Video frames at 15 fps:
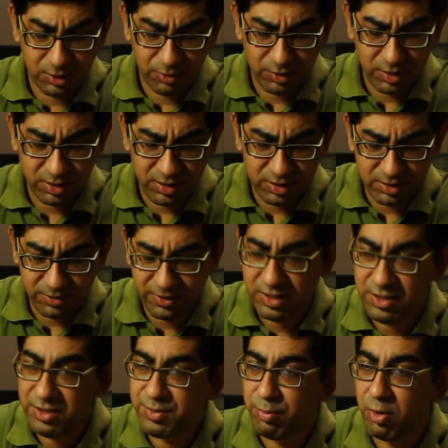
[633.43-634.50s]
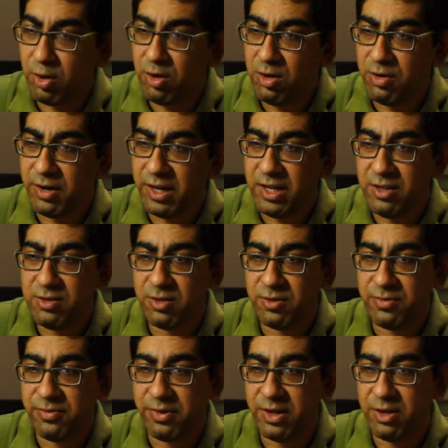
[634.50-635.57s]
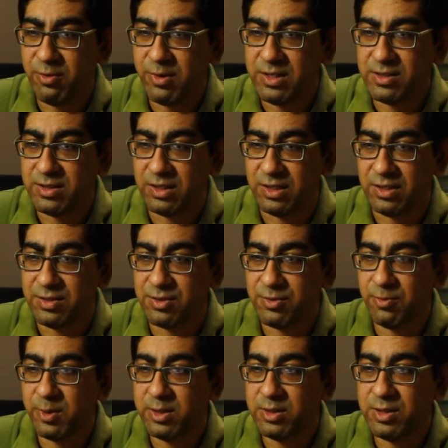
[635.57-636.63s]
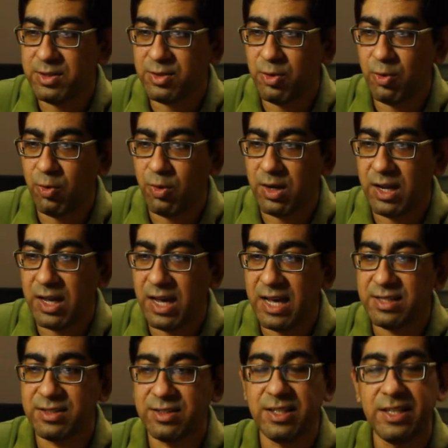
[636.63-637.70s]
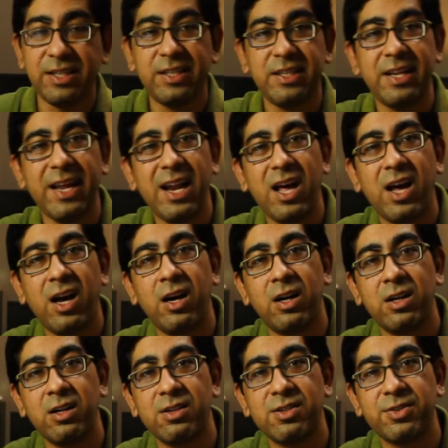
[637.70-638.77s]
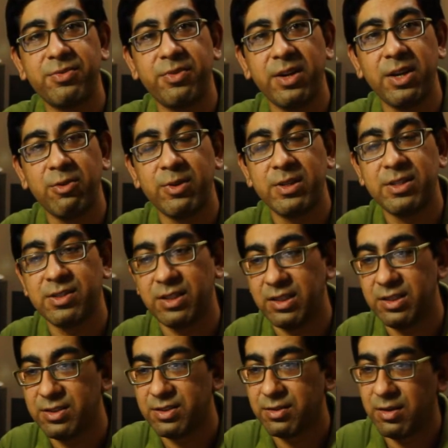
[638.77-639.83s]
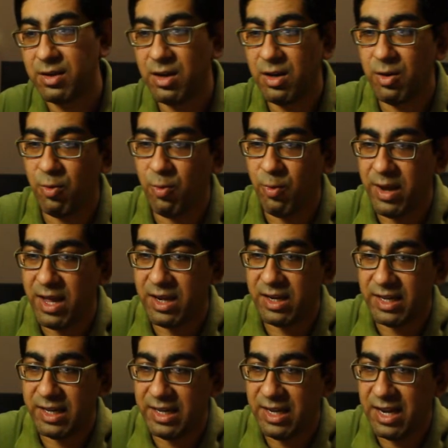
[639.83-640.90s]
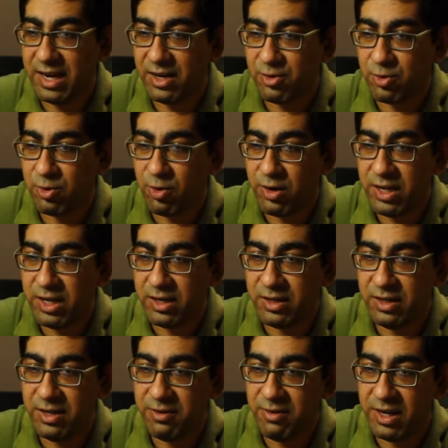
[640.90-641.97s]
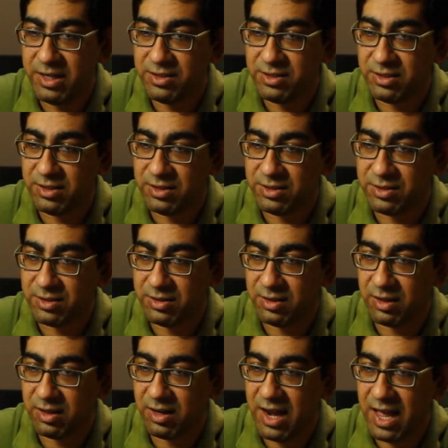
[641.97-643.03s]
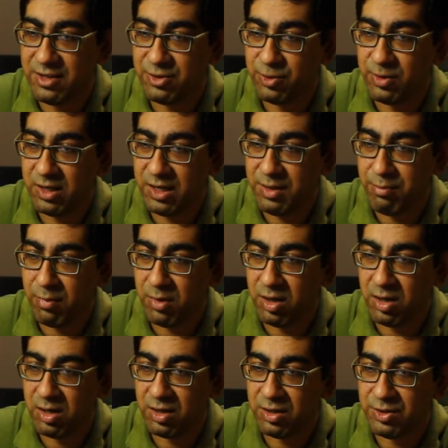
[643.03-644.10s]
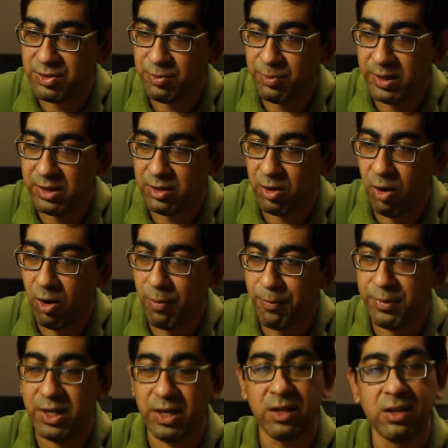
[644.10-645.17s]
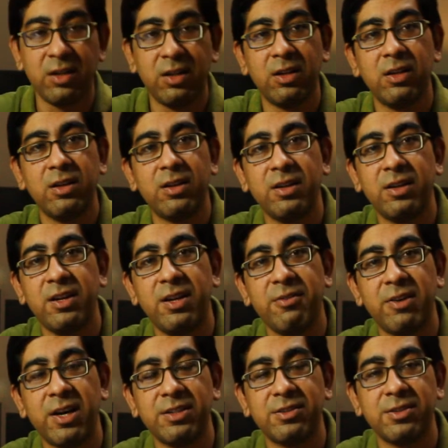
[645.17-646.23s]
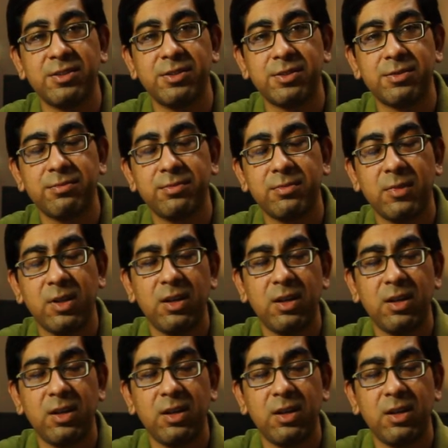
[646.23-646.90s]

Now there is a very small range of frequencies which is known as the terahertz frequencies, where electronic devices gradually merge with optical devices.